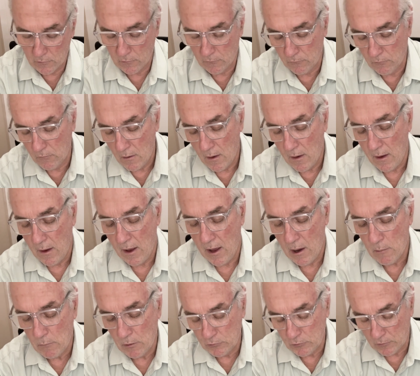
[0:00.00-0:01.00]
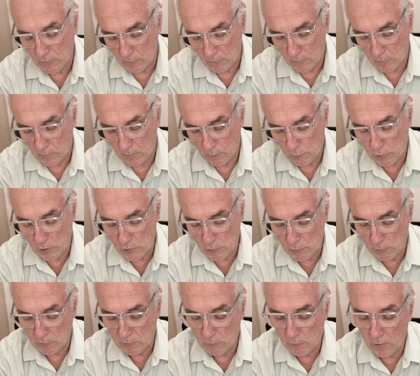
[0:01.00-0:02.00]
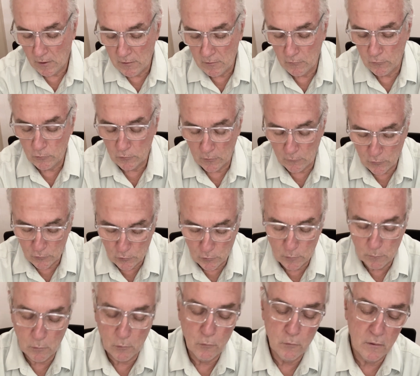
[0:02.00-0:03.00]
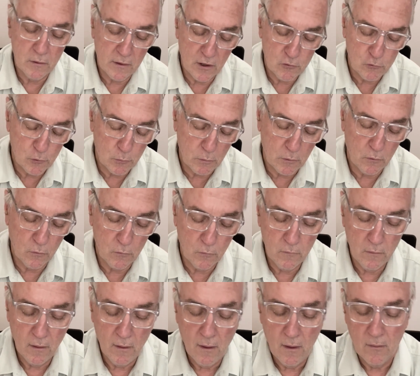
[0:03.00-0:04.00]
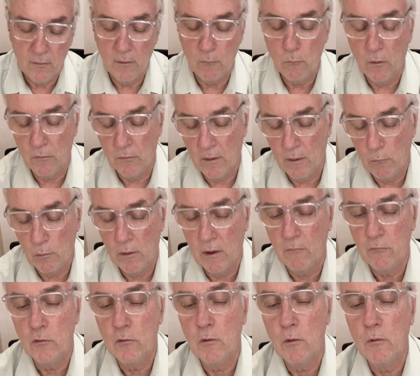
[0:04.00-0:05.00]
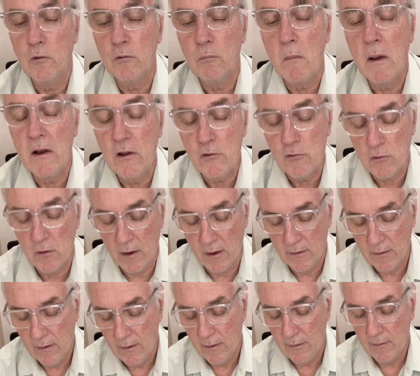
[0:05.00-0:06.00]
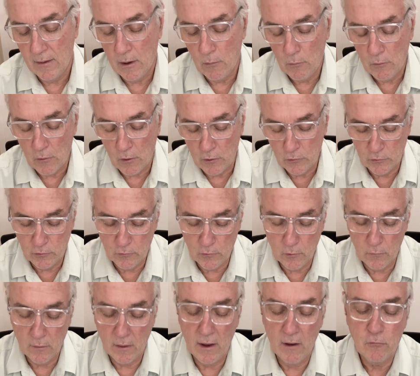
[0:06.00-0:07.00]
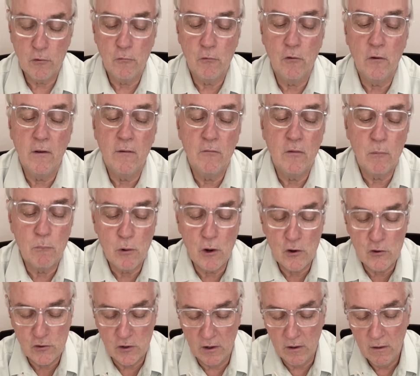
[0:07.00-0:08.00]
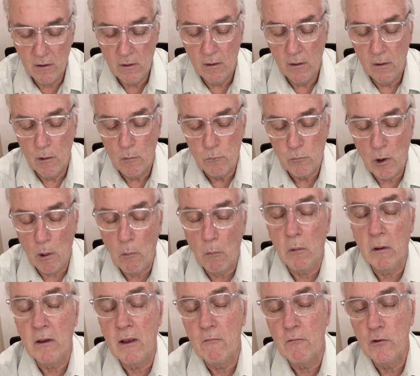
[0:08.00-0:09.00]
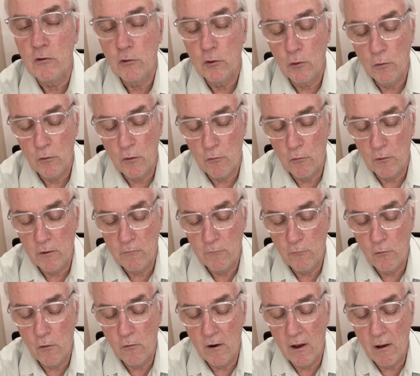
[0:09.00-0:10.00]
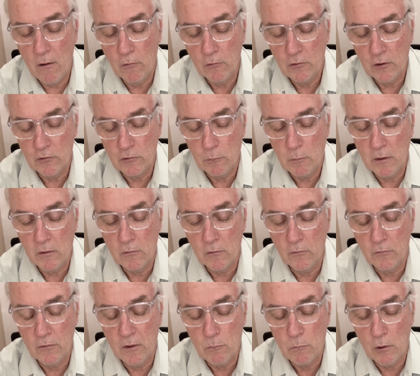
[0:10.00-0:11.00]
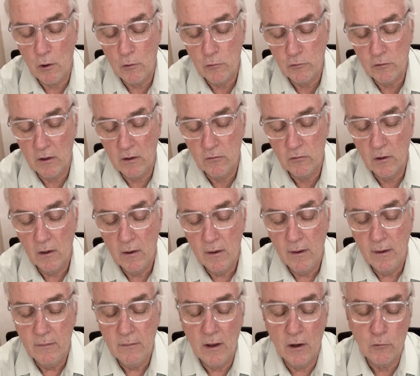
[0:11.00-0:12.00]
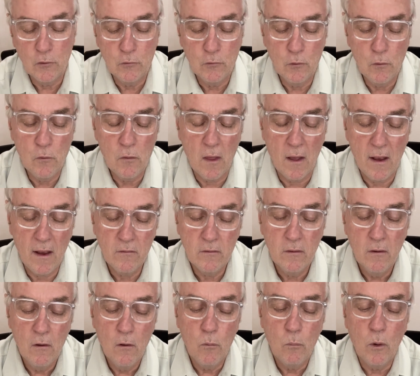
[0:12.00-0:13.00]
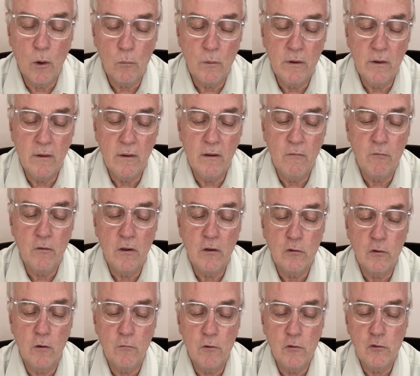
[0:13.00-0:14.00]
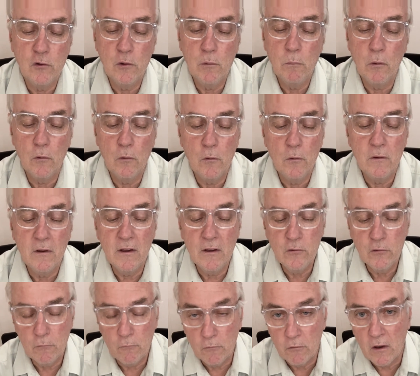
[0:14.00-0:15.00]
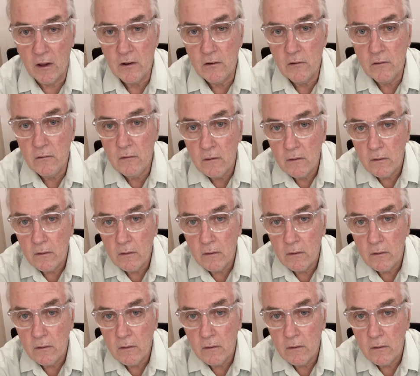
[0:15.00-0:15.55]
of how much pressure is inflated in the esophageal balloon and gastric balloon, then what they will have to do is manage that. Now with ICU, they have to relieve the pressure probably every 2, 3, 4 hours, that's depending on their process. Now to do that, if the esophageal balloon is inflated,